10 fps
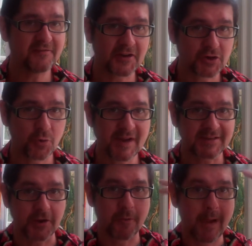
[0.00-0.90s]
very quick
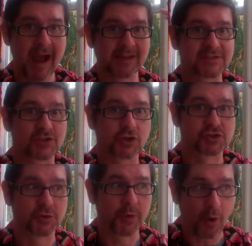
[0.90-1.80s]
that your mind starts
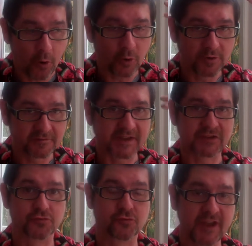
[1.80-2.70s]
doing all of
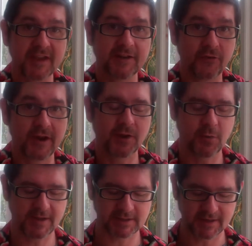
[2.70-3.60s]
this really, really
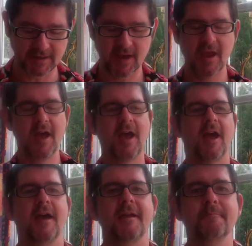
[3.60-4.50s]
quickly.
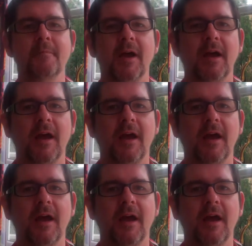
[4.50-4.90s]
And